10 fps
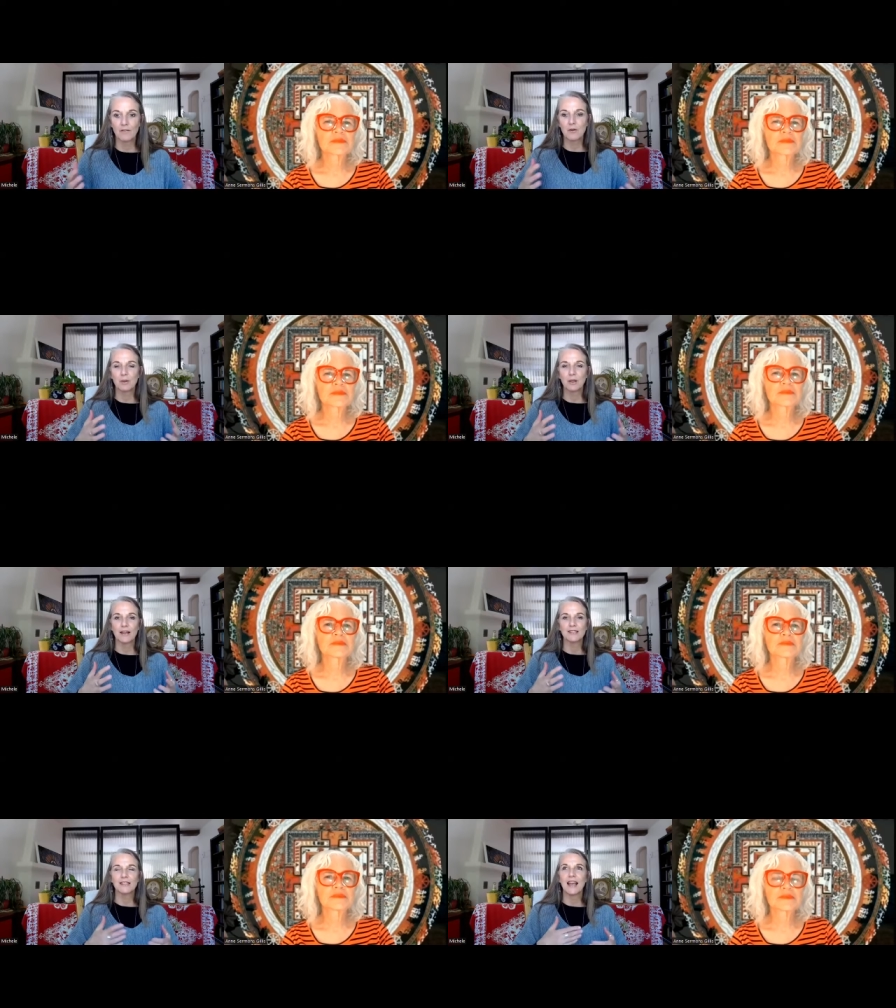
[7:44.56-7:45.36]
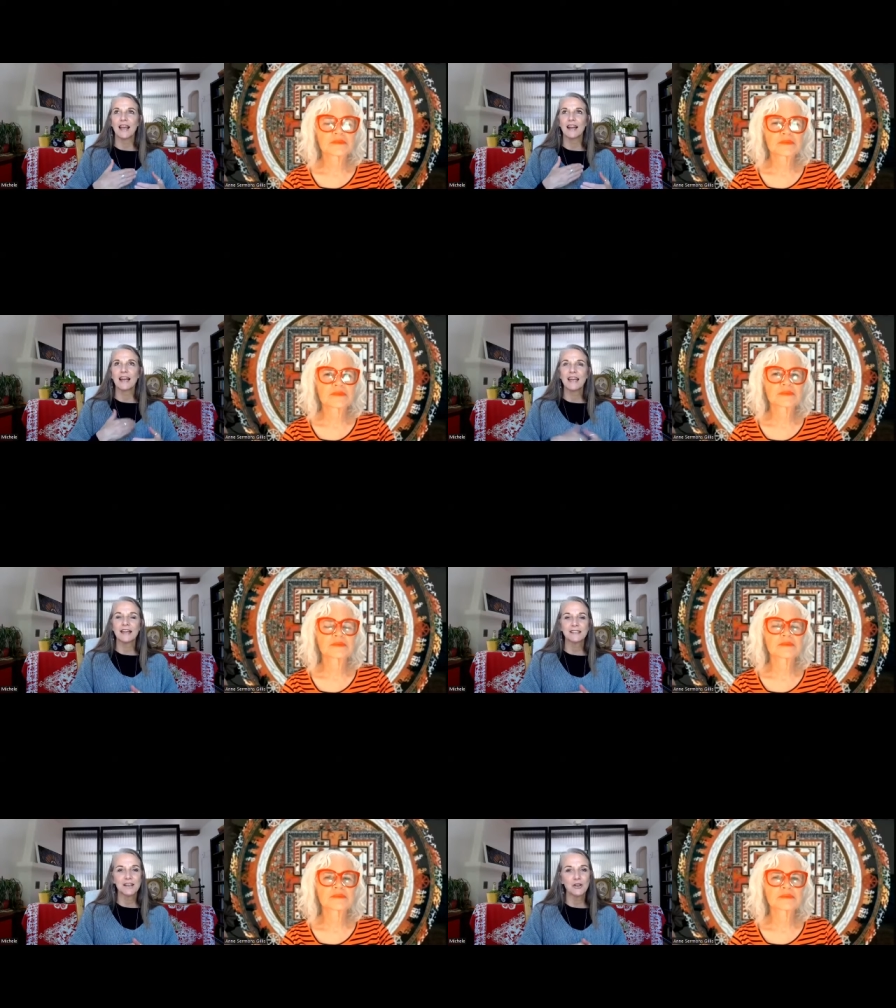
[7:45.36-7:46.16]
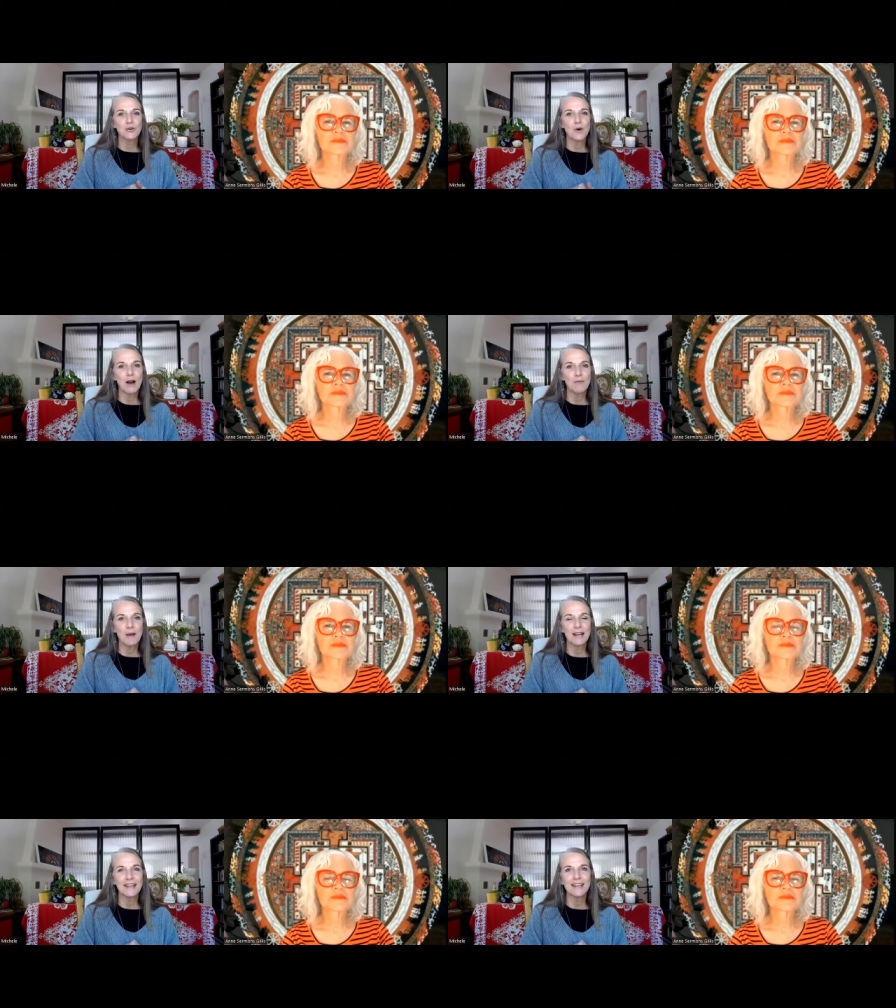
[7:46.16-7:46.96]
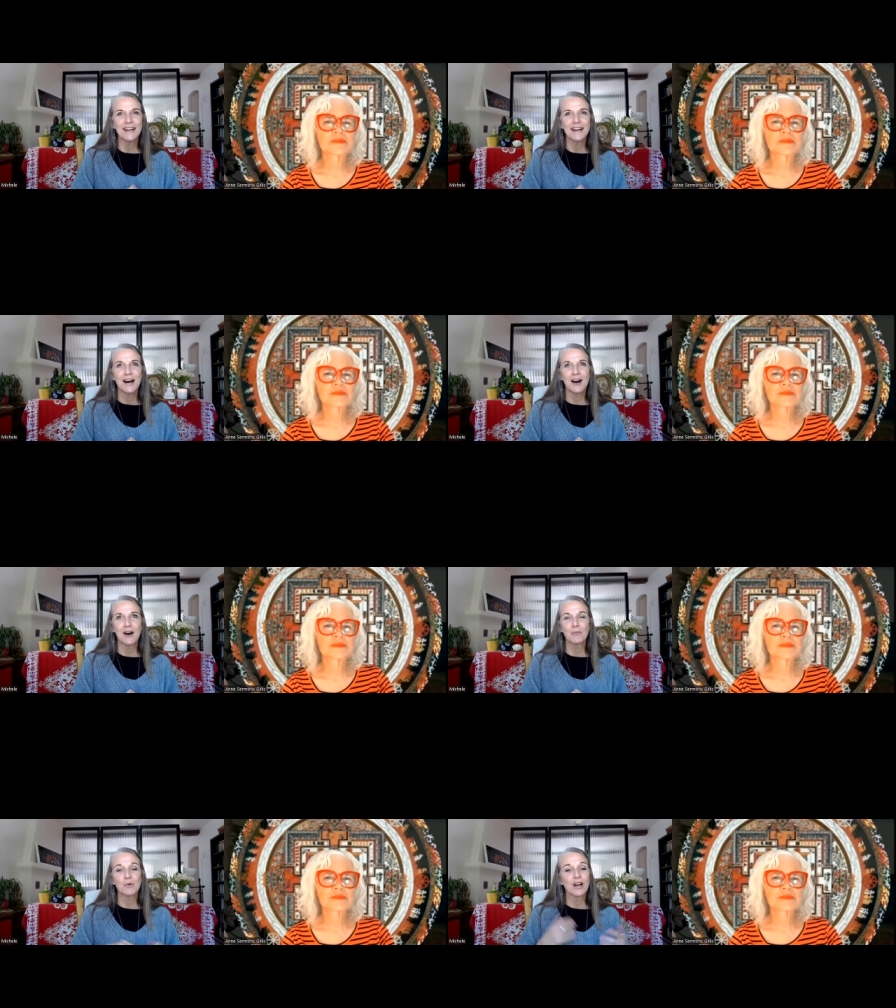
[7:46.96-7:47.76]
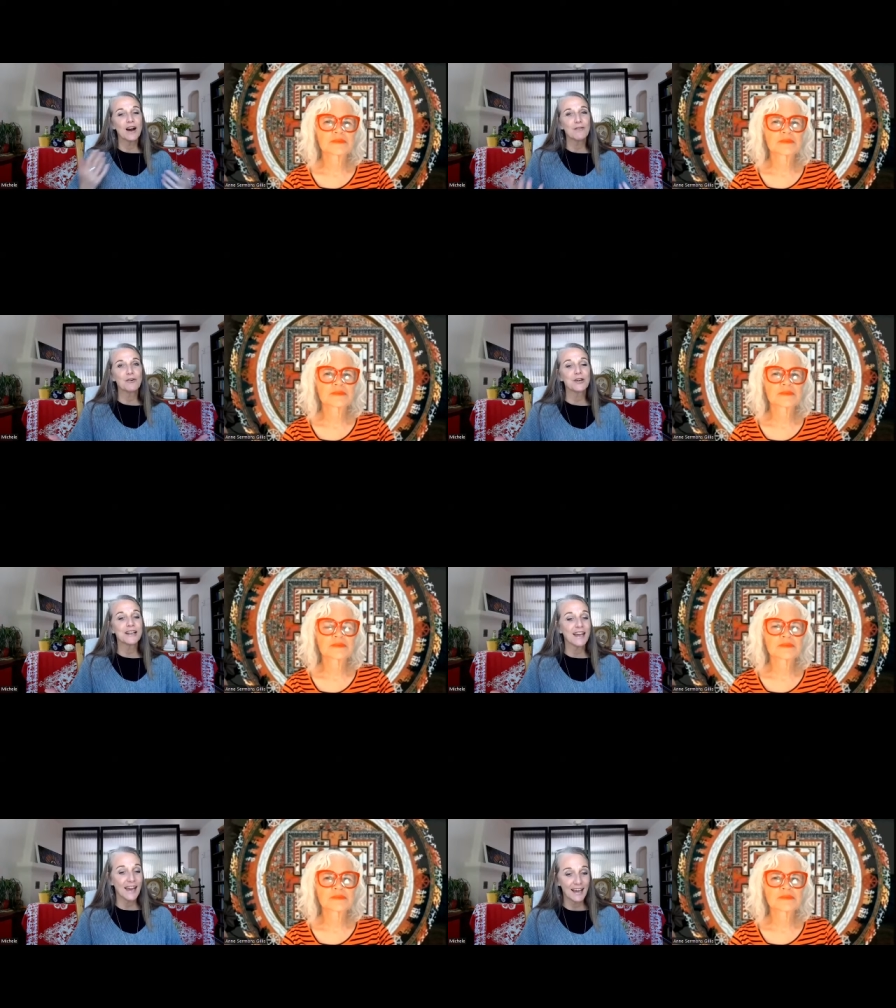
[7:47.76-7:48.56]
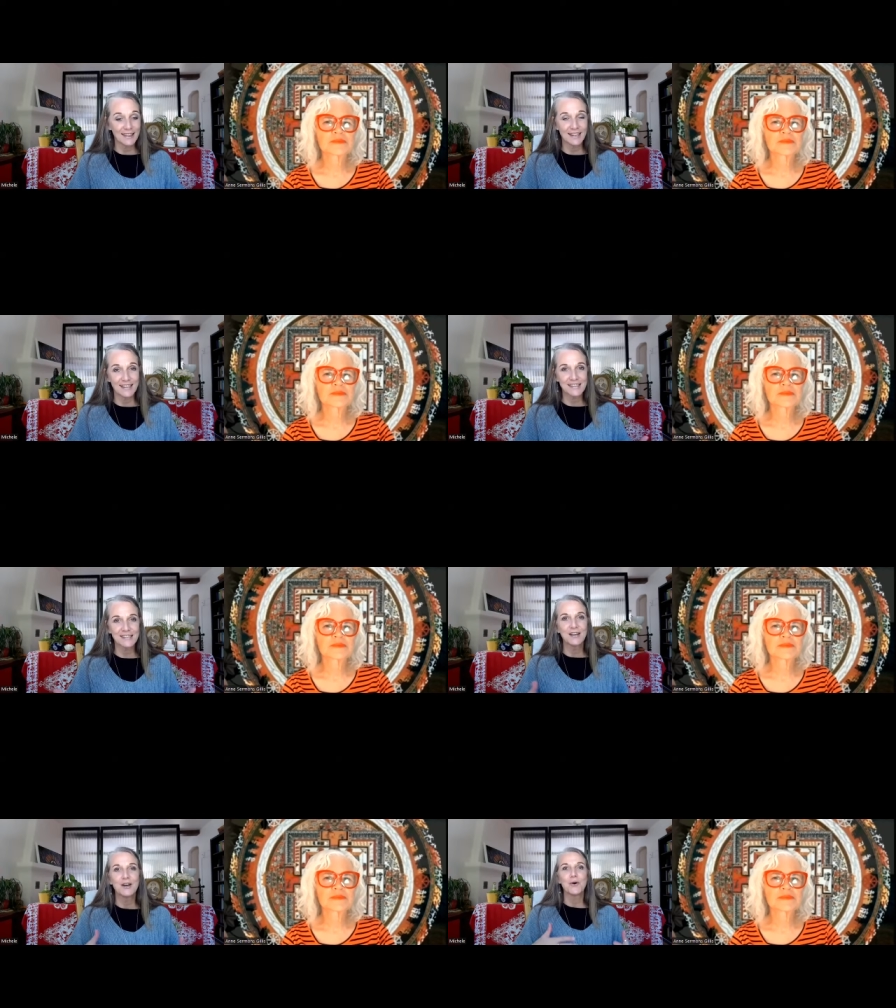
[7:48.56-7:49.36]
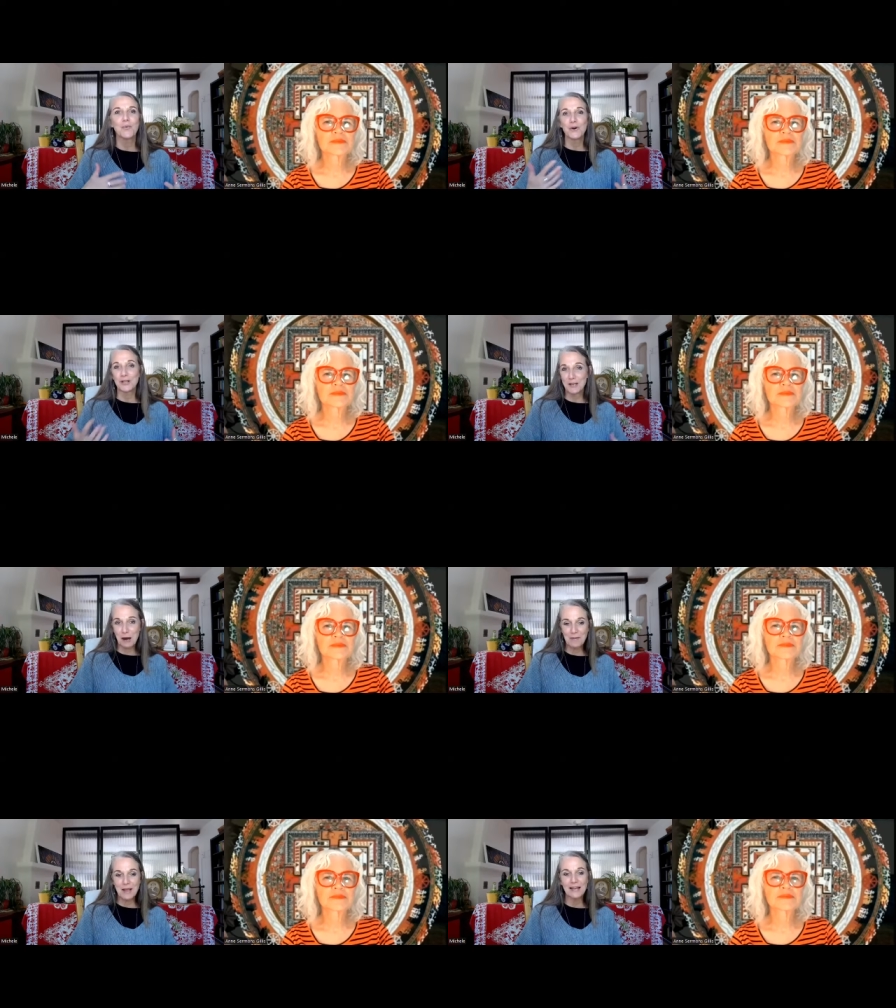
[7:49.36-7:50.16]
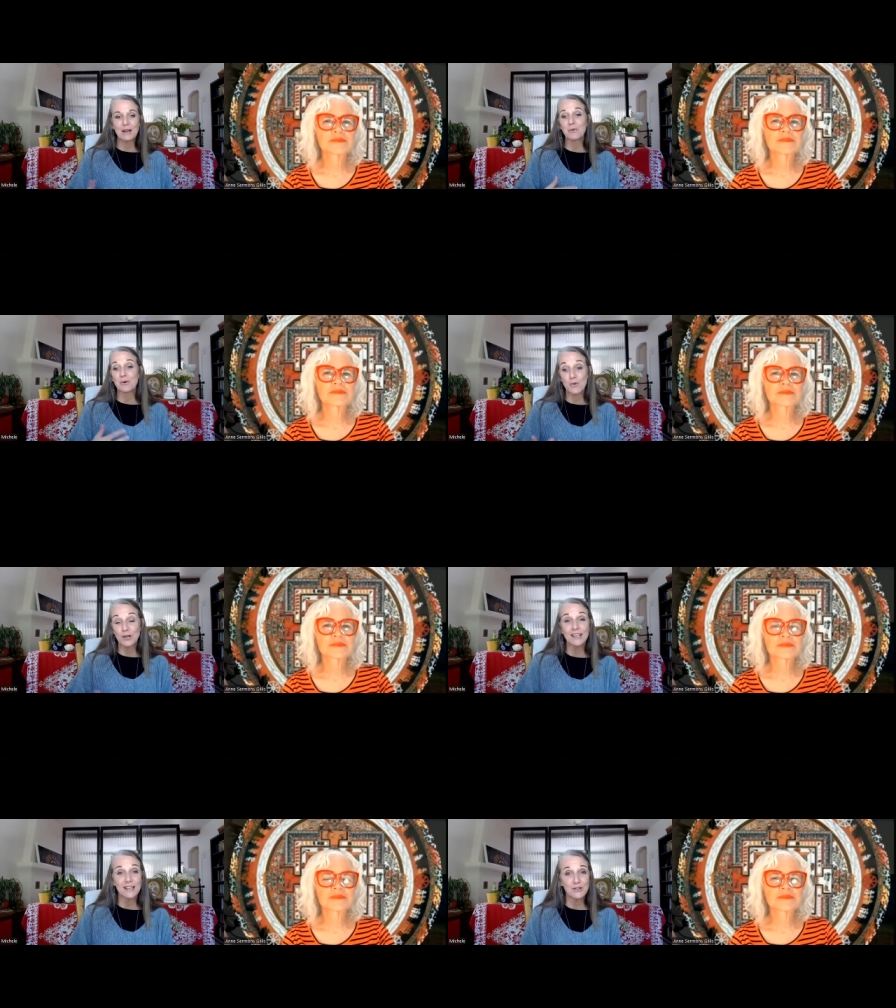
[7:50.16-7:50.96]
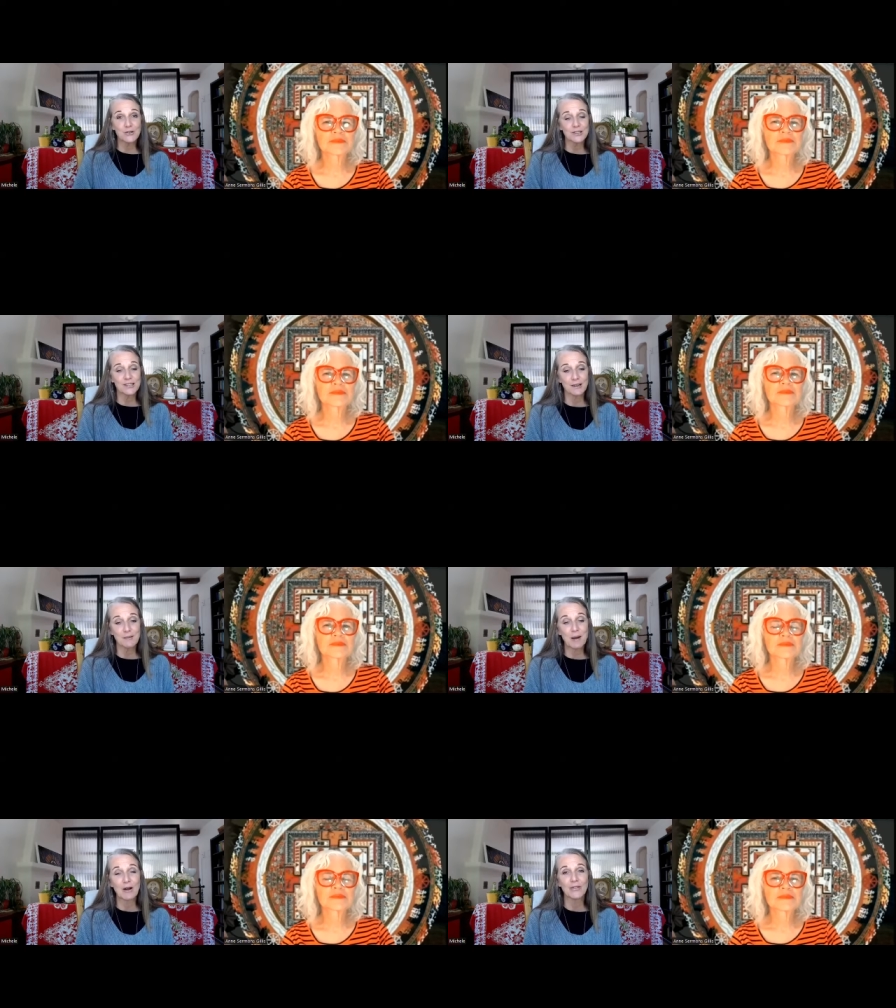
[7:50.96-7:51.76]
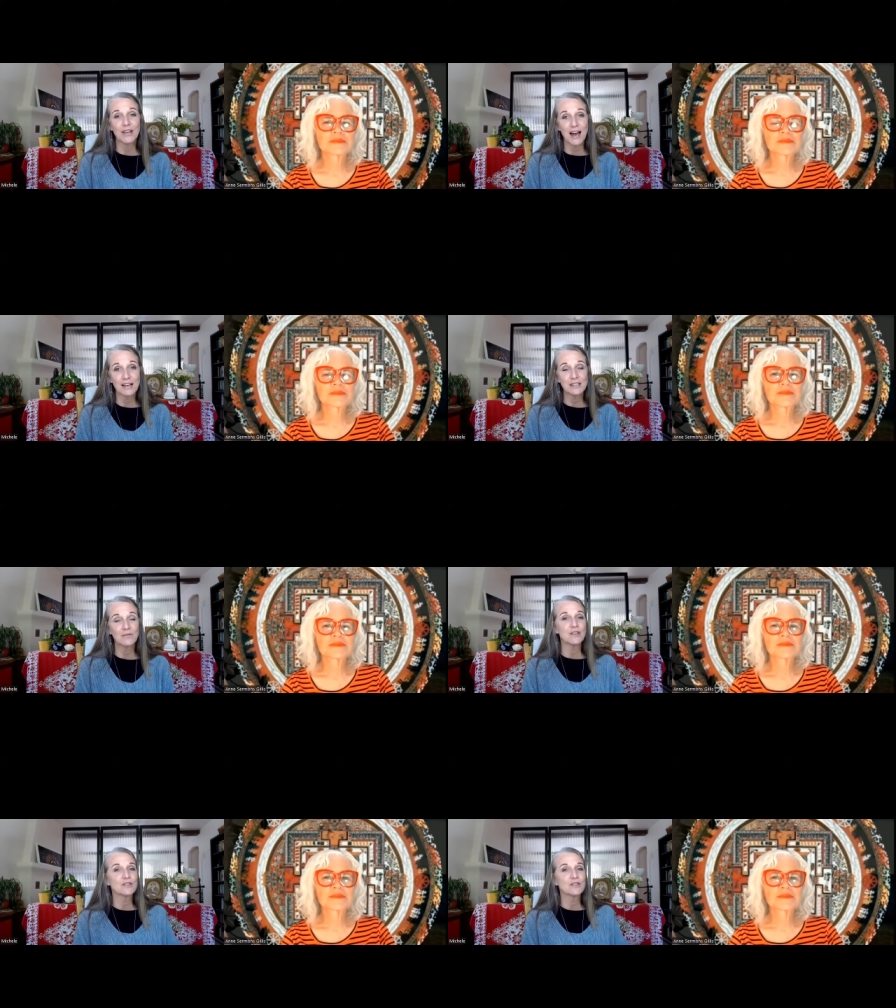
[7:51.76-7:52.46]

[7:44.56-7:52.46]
the place, and I can't tell you how many recovering Catholics would come in and were really interested about theosophy.